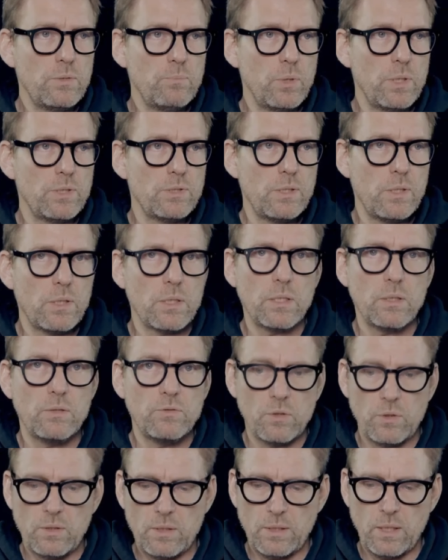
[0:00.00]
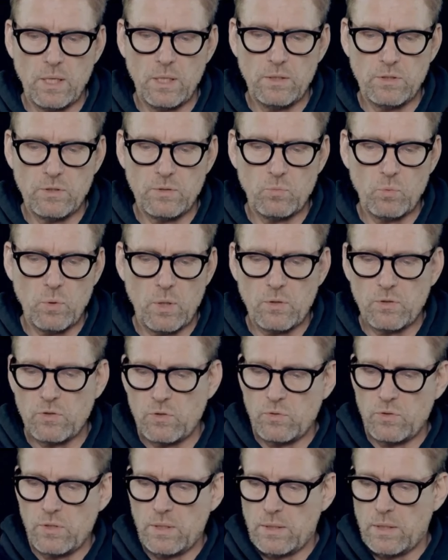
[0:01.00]
basically a very nice,
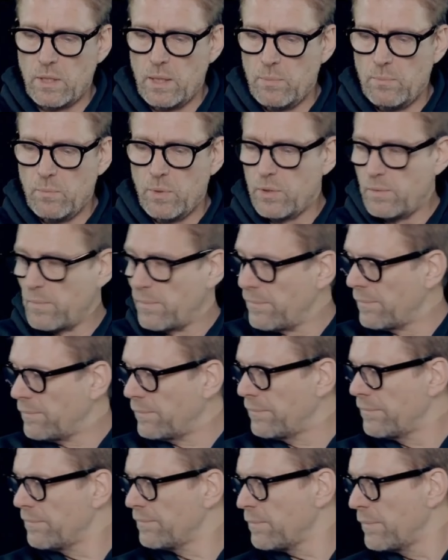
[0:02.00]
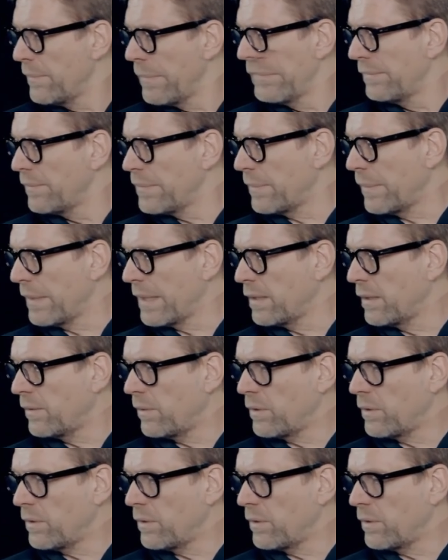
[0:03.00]
well-suited tamper. Then you